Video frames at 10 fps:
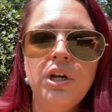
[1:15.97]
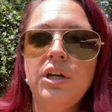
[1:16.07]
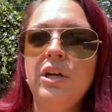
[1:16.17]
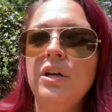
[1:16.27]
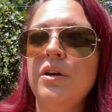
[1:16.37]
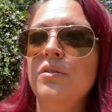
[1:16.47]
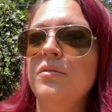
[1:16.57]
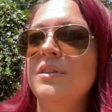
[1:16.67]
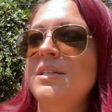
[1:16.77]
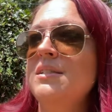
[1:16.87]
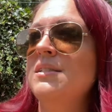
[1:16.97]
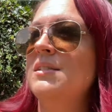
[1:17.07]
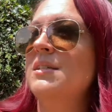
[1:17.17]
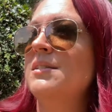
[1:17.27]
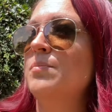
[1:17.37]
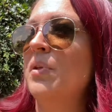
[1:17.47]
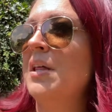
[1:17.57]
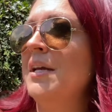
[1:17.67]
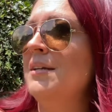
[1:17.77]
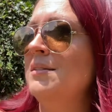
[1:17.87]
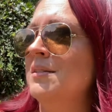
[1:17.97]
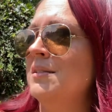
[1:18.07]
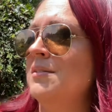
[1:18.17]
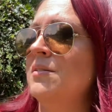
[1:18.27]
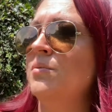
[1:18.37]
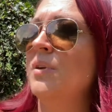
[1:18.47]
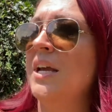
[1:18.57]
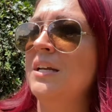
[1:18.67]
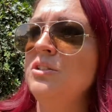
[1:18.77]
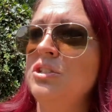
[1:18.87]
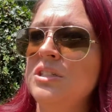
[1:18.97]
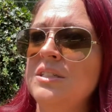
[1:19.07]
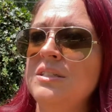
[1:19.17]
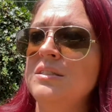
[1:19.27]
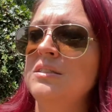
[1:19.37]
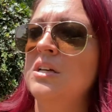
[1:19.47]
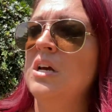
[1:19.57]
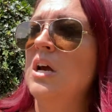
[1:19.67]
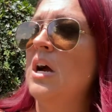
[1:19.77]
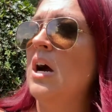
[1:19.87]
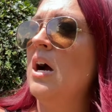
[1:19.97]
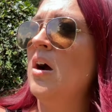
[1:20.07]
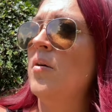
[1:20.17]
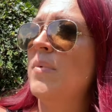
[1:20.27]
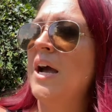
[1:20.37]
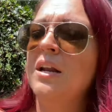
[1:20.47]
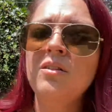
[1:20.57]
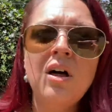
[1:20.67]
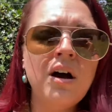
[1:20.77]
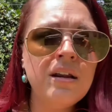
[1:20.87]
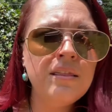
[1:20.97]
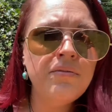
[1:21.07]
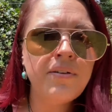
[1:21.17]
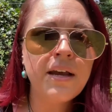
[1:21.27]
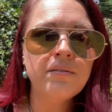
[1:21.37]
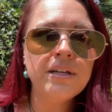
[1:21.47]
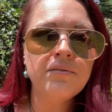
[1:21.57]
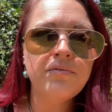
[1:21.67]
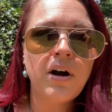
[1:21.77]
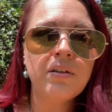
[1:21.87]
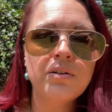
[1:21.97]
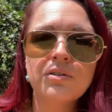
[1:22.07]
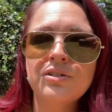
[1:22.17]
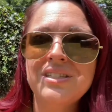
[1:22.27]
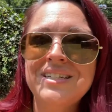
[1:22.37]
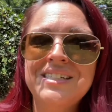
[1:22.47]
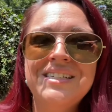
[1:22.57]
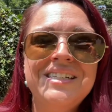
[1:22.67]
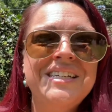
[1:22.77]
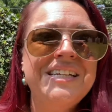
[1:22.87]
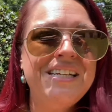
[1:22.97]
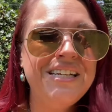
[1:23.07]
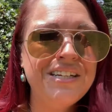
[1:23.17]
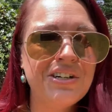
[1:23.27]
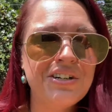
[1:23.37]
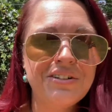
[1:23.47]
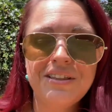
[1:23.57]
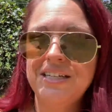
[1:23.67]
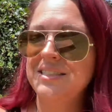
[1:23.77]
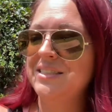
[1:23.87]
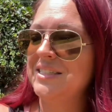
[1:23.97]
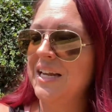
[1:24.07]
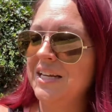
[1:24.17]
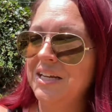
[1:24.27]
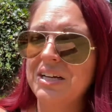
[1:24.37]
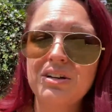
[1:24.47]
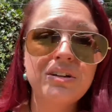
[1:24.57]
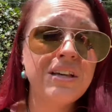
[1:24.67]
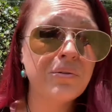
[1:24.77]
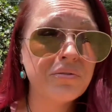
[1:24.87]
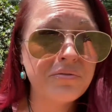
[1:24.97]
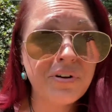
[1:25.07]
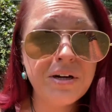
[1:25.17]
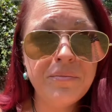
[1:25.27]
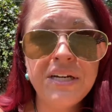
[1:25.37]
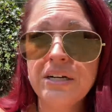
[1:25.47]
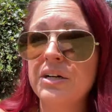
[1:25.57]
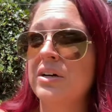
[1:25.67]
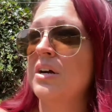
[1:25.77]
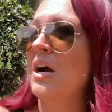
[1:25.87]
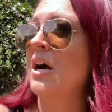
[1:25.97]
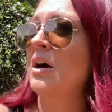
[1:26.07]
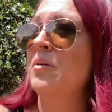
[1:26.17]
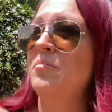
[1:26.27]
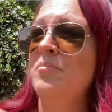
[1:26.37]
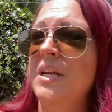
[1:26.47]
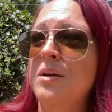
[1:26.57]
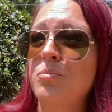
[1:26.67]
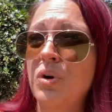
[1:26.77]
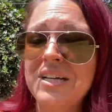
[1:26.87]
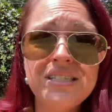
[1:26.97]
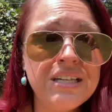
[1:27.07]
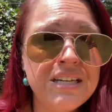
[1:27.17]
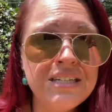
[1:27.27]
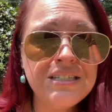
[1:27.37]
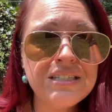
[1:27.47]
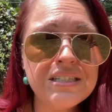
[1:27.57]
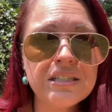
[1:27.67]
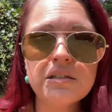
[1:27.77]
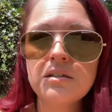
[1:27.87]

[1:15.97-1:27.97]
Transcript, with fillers: you know, this, this place, this location, um, had a lot of the founding fathers here. They stayed here, they were from here, um, many presidents.